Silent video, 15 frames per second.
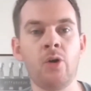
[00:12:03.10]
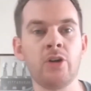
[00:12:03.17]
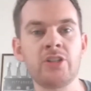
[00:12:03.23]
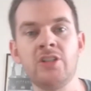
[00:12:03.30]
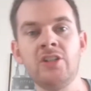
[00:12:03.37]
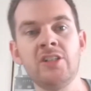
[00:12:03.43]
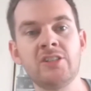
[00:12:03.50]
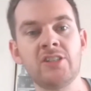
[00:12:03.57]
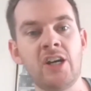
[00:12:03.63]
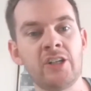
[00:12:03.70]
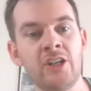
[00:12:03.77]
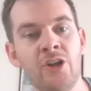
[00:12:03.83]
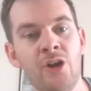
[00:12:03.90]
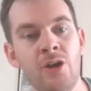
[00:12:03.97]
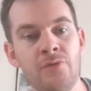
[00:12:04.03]
watching this, I
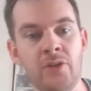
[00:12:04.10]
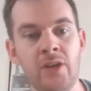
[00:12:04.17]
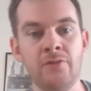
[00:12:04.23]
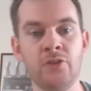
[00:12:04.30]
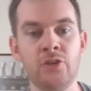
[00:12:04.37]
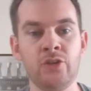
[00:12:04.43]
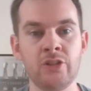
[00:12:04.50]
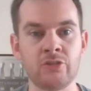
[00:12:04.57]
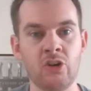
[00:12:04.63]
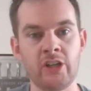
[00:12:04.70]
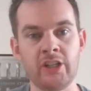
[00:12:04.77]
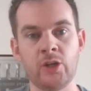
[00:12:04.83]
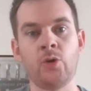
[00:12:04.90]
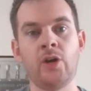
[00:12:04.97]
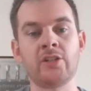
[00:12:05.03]
don't know if you, if you just
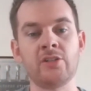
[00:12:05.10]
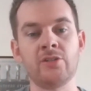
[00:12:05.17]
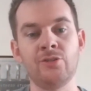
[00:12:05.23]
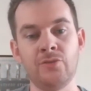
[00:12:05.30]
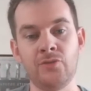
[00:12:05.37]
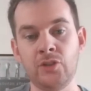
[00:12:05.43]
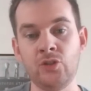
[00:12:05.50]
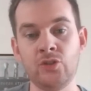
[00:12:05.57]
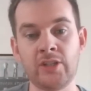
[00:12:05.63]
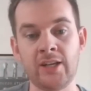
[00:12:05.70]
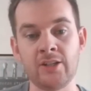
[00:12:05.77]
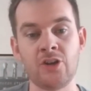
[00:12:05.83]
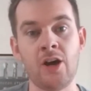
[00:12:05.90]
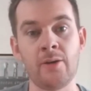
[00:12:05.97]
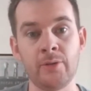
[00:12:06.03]
write the questions or if you do
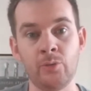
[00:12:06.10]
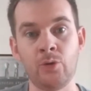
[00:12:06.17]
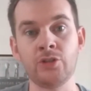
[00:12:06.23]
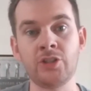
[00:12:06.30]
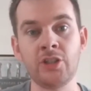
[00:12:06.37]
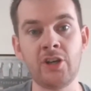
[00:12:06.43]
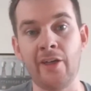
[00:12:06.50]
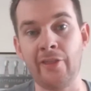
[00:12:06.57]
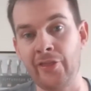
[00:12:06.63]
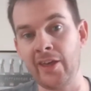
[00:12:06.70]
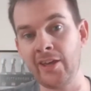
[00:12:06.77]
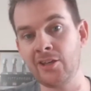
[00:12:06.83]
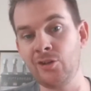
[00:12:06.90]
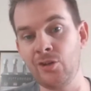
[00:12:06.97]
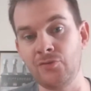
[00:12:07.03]
take time to watch it. I
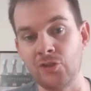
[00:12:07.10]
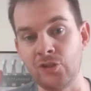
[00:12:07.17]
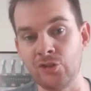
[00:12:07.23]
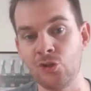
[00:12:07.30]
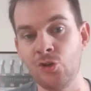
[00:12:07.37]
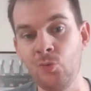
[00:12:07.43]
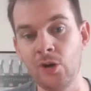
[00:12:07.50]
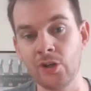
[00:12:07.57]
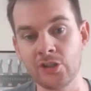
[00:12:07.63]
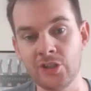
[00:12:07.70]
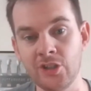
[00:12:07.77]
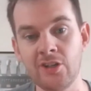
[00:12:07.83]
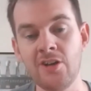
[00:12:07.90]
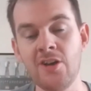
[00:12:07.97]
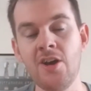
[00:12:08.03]
thank you if you do
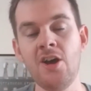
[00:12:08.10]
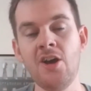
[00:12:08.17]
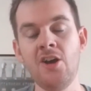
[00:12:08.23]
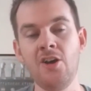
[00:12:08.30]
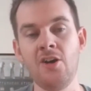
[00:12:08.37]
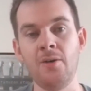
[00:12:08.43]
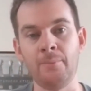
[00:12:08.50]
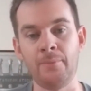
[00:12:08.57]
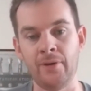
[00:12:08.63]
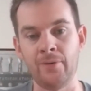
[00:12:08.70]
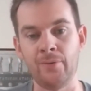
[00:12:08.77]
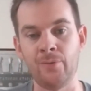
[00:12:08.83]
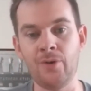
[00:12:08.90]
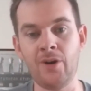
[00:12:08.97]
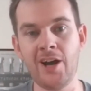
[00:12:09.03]
watch it.
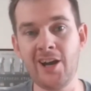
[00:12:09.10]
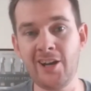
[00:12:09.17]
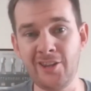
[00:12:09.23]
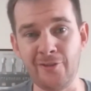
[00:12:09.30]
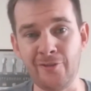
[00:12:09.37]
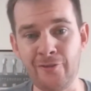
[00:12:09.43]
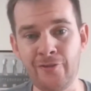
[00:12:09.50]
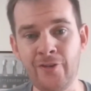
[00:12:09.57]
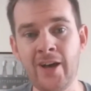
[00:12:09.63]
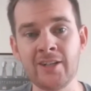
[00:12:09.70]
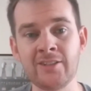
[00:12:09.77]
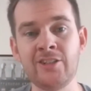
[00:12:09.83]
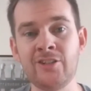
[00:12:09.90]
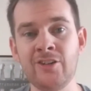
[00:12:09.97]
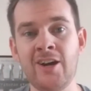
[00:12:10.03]
But why the
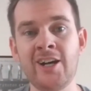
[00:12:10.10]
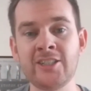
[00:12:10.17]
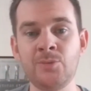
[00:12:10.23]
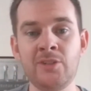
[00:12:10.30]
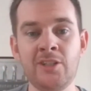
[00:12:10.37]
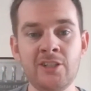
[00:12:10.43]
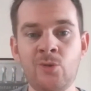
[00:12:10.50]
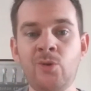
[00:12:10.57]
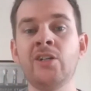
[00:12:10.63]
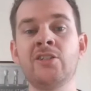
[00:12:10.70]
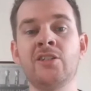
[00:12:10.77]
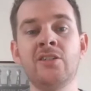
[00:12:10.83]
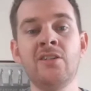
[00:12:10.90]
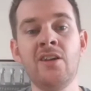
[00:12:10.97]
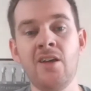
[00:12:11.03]
fuck did you ask me this
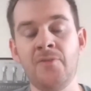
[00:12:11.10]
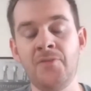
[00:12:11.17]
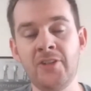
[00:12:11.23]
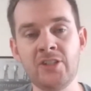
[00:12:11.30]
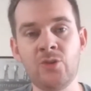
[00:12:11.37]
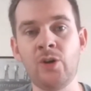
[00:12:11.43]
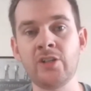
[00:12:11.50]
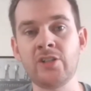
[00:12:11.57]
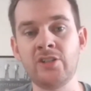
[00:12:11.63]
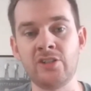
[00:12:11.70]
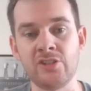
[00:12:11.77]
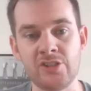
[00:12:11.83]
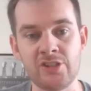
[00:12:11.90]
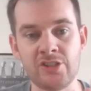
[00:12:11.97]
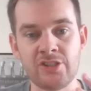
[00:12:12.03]
question? This
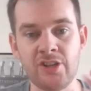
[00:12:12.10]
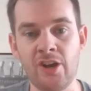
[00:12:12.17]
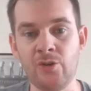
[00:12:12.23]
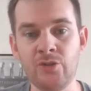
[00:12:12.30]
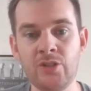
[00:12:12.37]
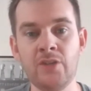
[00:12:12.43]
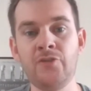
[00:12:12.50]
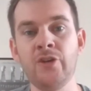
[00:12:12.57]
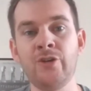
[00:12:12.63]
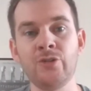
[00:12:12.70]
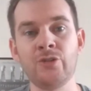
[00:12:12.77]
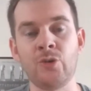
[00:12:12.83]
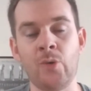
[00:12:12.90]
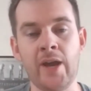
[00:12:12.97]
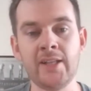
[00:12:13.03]
question is so
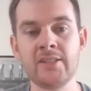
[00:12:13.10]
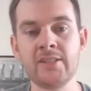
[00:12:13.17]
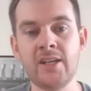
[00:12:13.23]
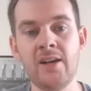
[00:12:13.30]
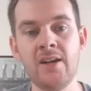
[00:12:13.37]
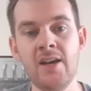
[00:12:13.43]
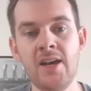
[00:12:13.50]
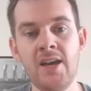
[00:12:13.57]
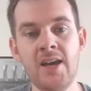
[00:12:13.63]
difficult to answer."